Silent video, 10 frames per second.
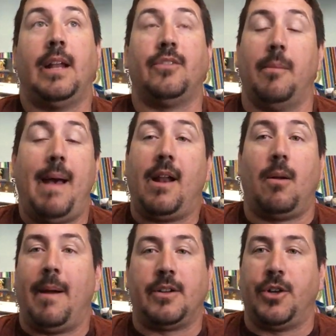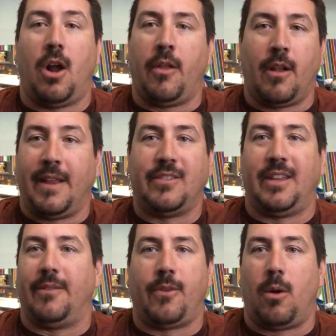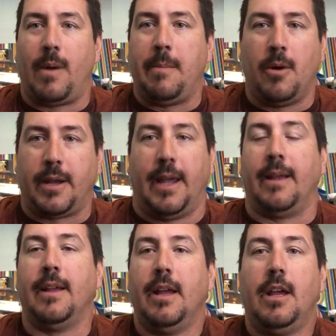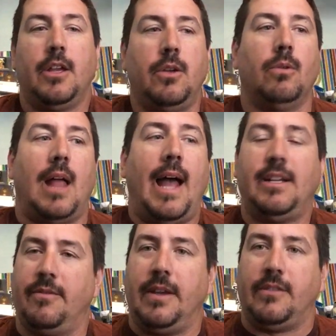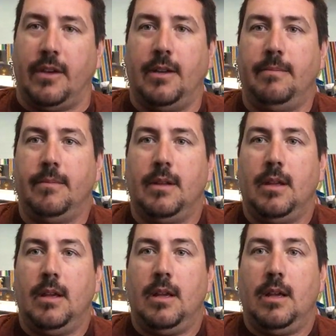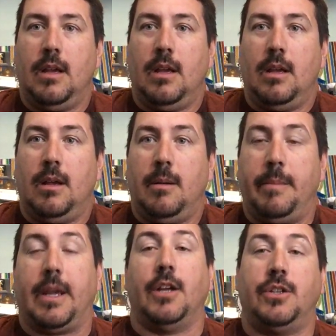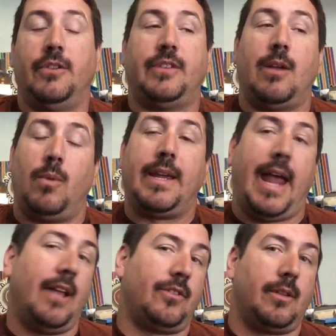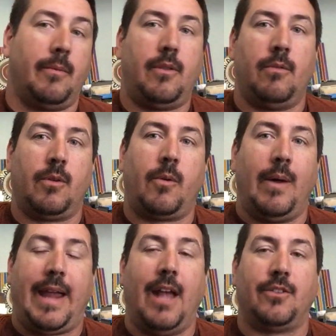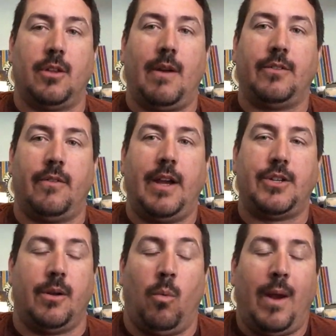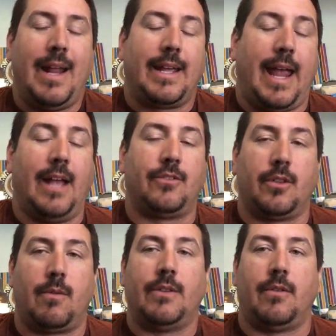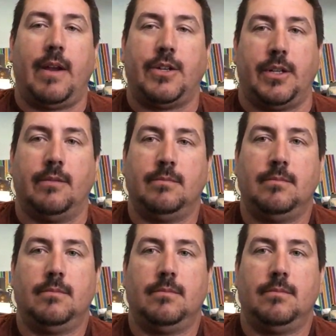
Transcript: It doesn't matter about your other listing for a rebooking. You lied to Visa because you said we canceled the reservation. We didn't cancel the reservation.